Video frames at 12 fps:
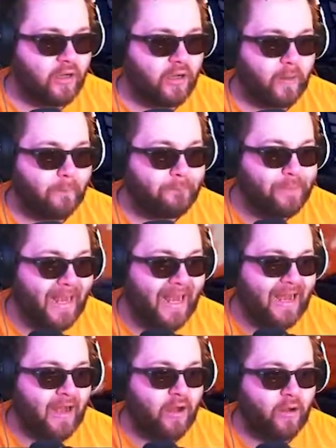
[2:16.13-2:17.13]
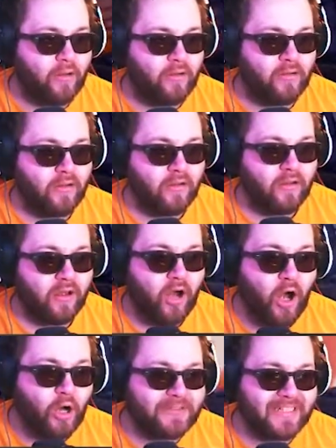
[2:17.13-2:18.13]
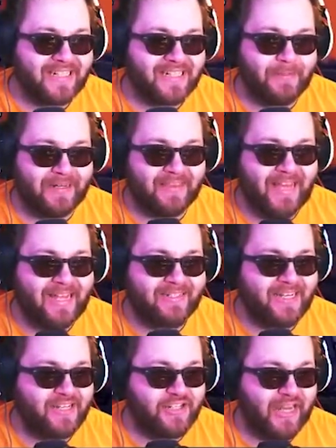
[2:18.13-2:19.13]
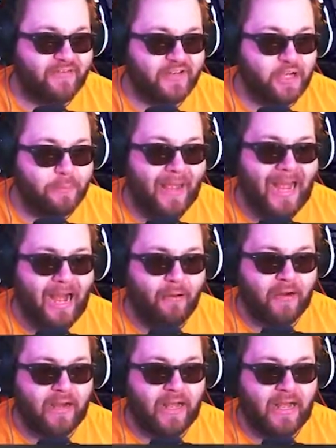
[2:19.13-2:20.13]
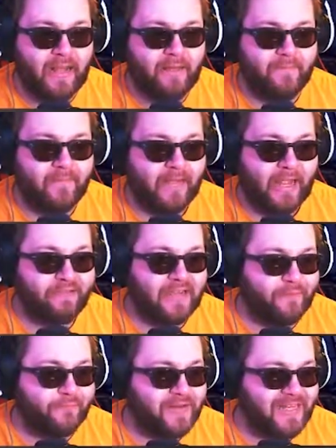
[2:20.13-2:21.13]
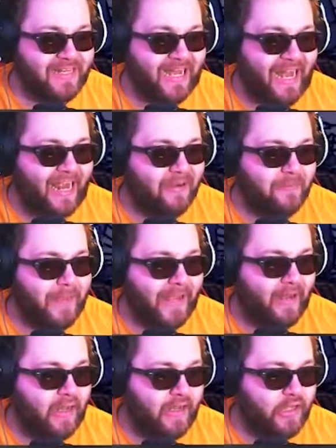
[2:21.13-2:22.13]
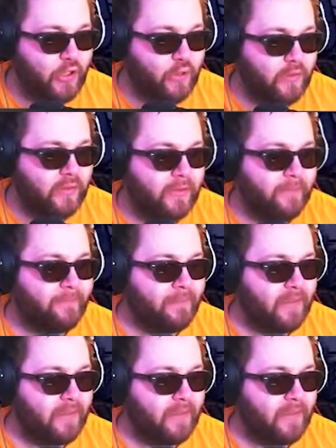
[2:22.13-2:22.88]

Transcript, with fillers: Oh, pow! Oh, didn't expect that, did you? I have a new power, huh? I've gone freaking Iron Man on you.